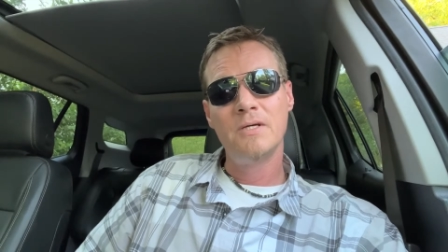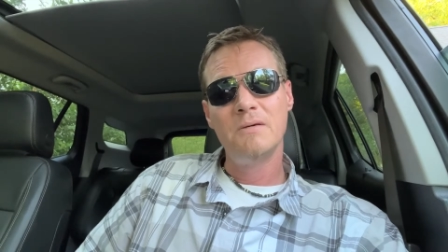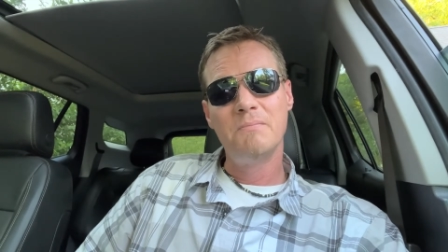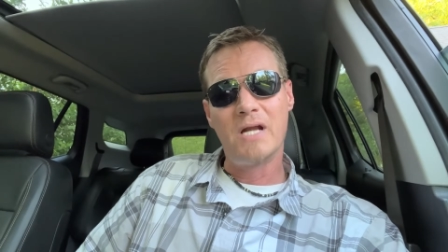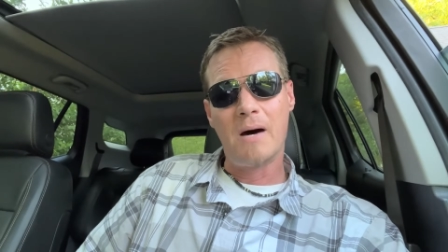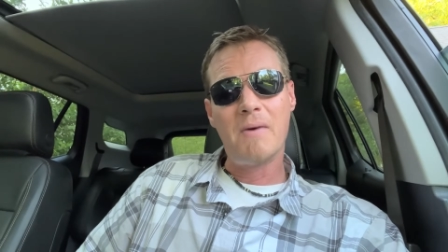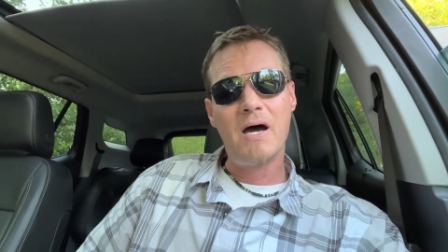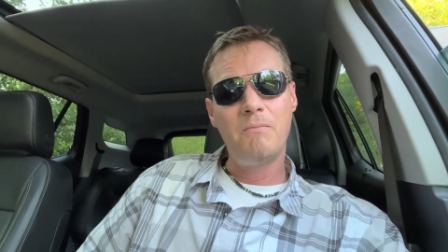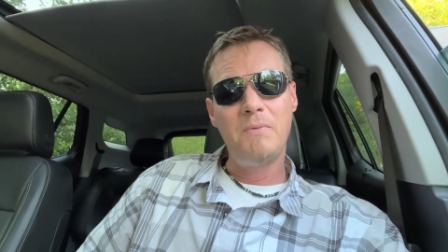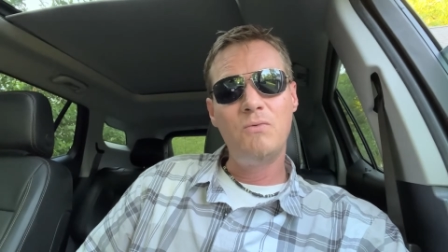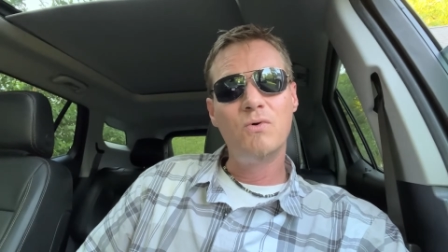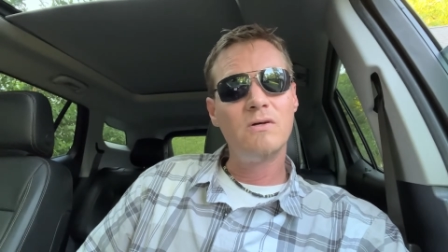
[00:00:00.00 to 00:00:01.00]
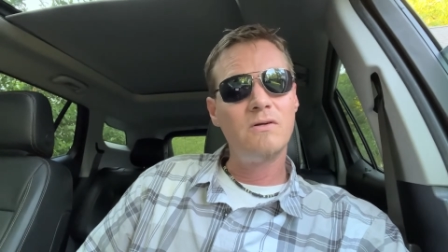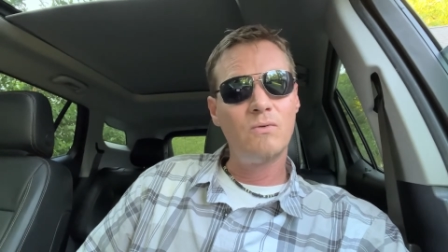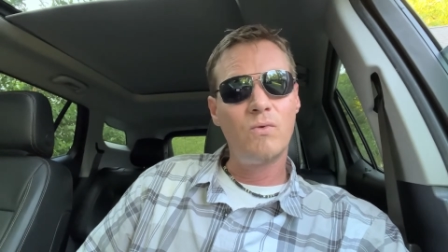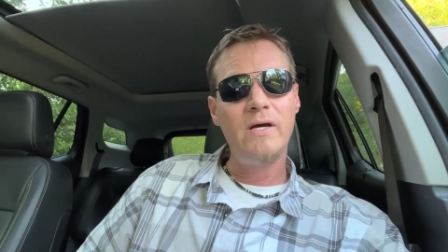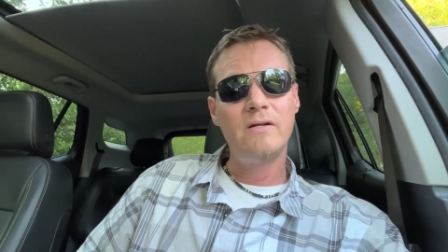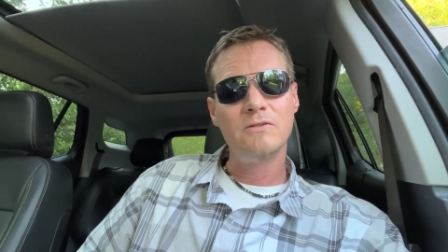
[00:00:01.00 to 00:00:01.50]
But I might be willing to
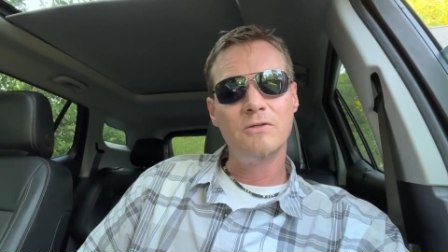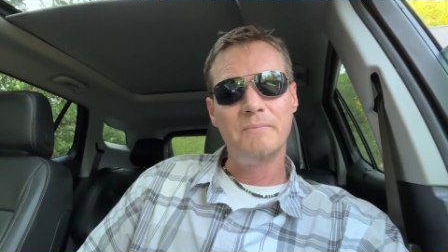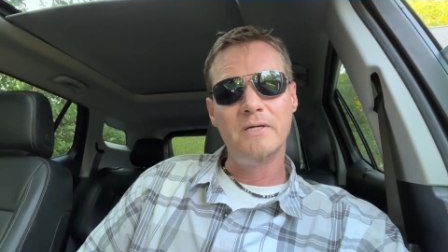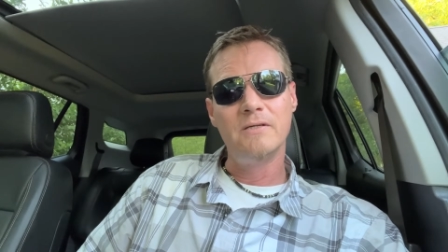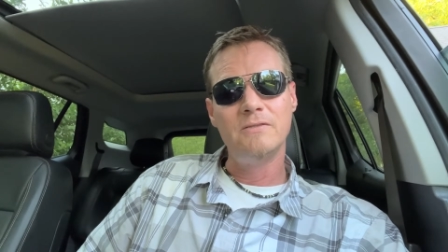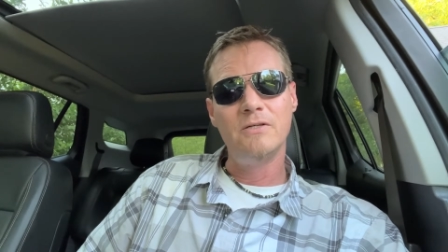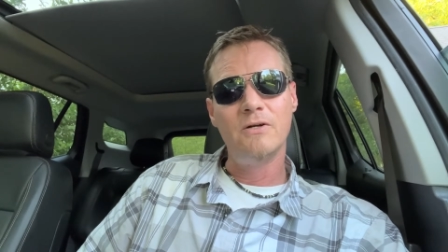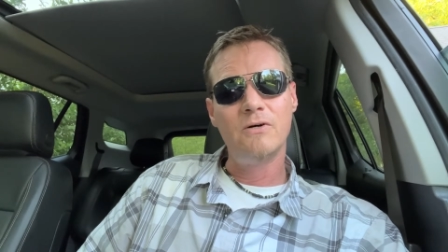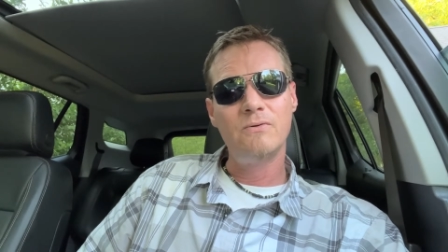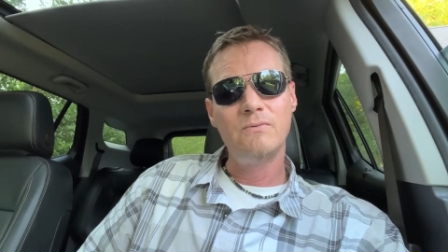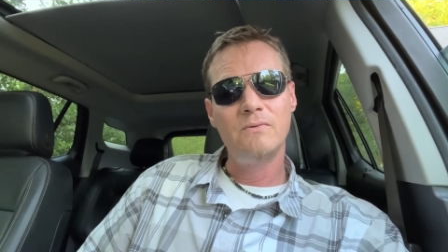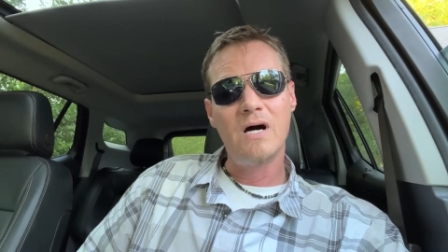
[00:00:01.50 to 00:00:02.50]
wait a little bit, you know?